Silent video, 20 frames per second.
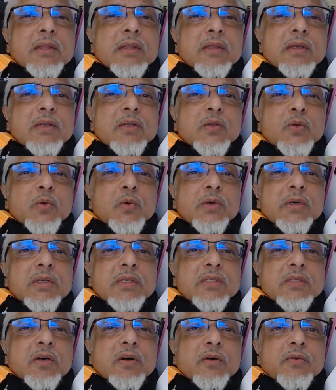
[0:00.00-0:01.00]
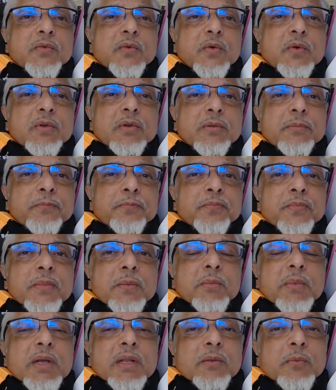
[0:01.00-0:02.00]
the doers of good.
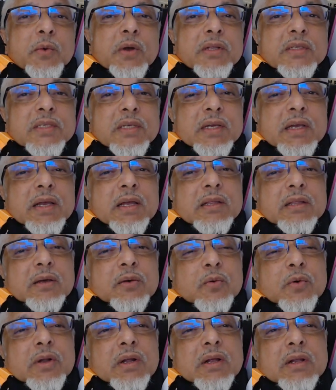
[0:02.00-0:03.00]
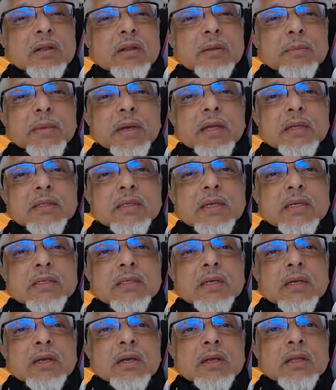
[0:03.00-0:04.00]
But once again, the Quran reminds
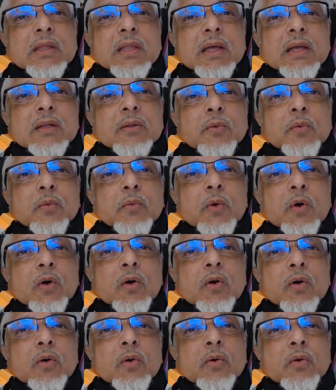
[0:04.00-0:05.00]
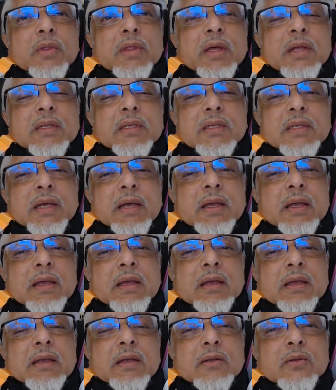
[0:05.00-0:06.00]
us that woe that
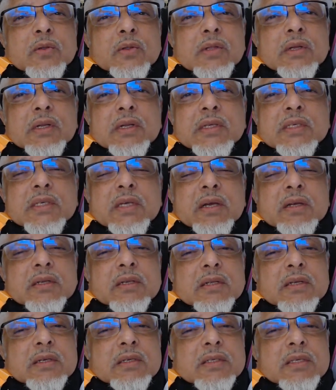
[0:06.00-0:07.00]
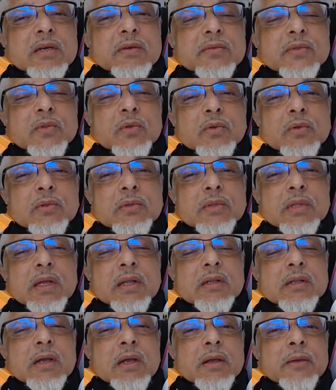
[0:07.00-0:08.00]
day to the rejectors of truth,
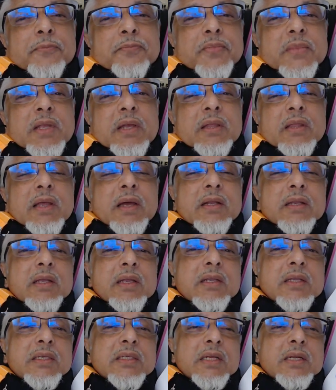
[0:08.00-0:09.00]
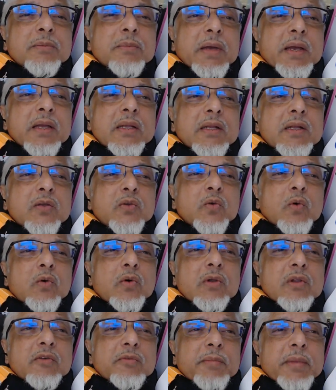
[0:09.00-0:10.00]
that it is a reminder to
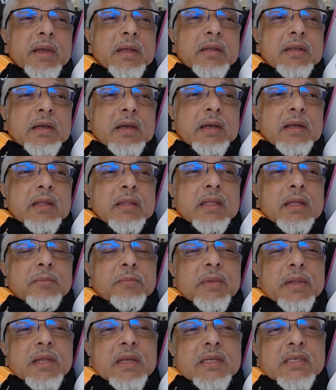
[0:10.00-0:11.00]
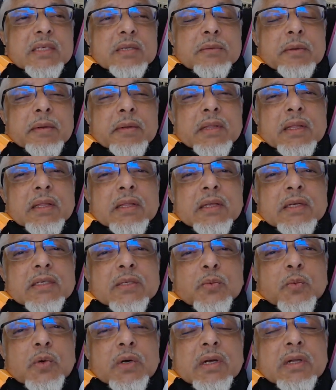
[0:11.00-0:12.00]
all of mankind that please remember that
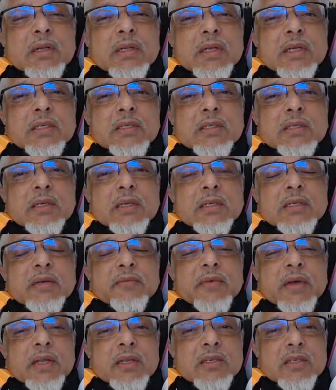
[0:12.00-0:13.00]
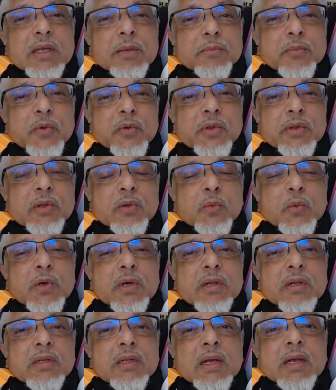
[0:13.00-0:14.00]
this world is a very temporary
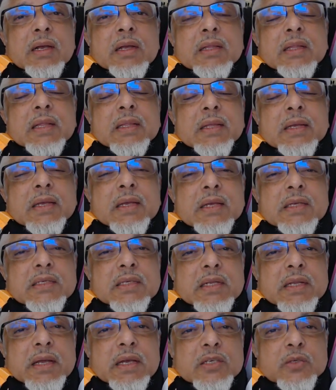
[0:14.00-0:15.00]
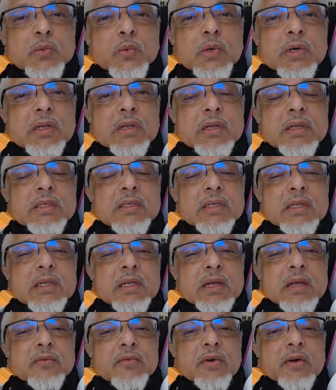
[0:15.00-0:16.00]
world, that there is a next world, is a
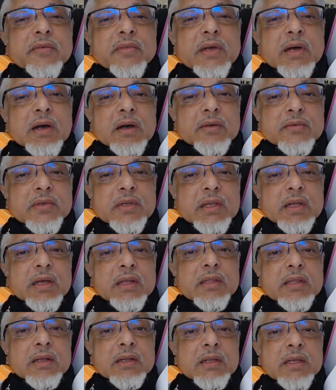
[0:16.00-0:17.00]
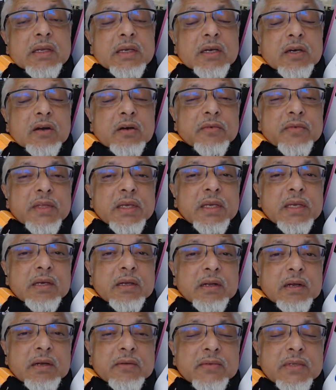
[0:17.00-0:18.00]
life of the afterlife, and here of the
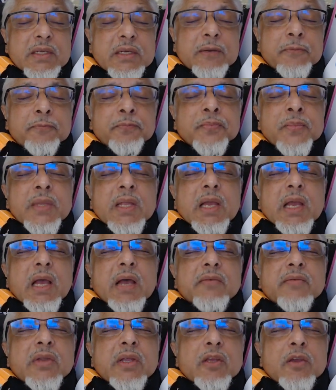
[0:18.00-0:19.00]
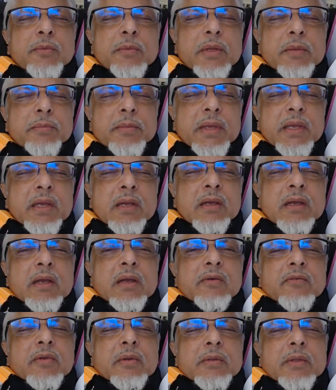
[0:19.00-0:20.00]
hereafter. Every human being,
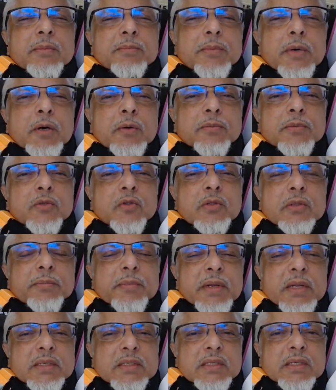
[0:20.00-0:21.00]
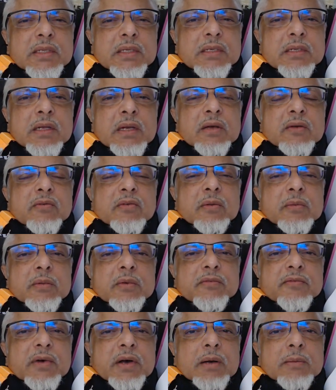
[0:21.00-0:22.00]
from the Pope to the President, from
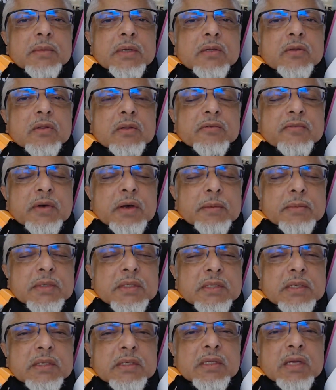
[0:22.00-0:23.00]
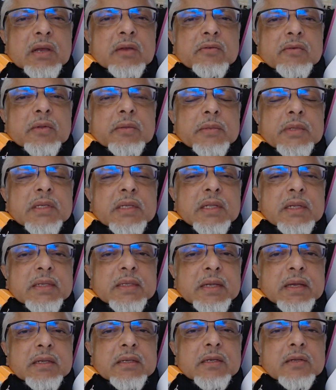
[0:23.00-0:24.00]
the farmer to the pharmacist, from the
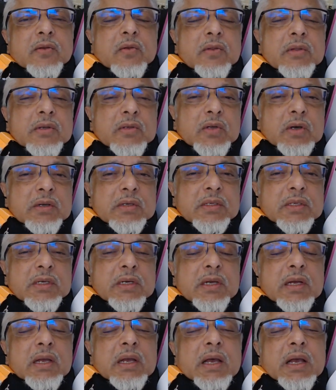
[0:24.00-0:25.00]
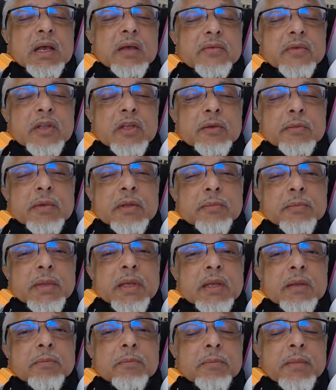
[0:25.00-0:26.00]
dictator to the doctor, every human
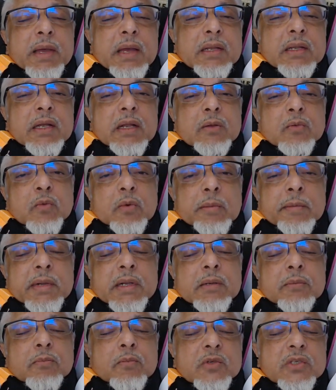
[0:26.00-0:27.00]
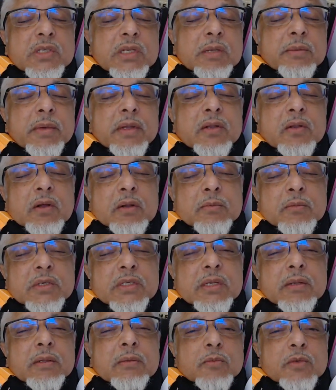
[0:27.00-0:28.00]
being, man and woman, Muslim and
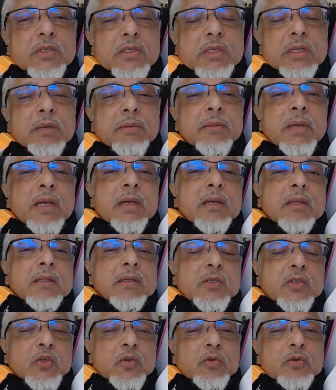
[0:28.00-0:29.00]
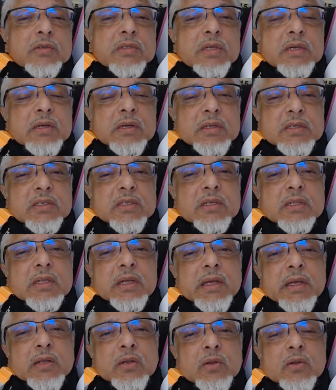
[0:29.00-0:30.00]
non-Muslim, the Muslim, the Jews, the Christian,
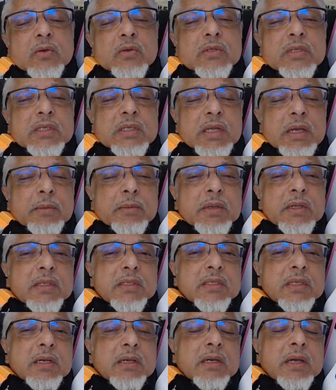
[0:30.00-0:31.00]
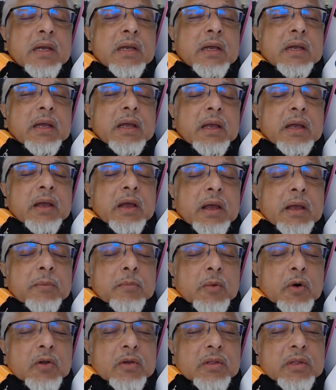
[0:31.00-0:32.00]
the Hindus, the Tamils, the
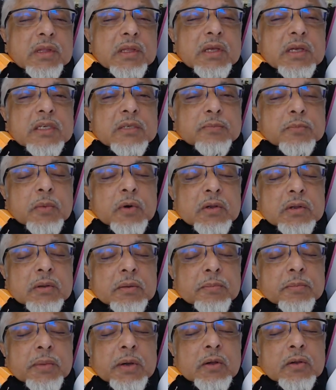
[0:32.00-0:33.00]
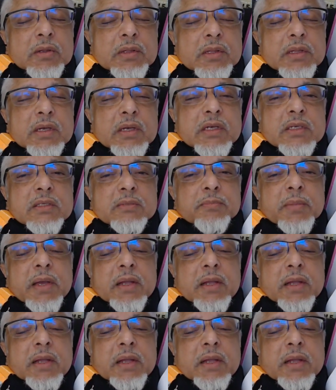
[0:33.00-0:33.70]
monotheists, polytheists,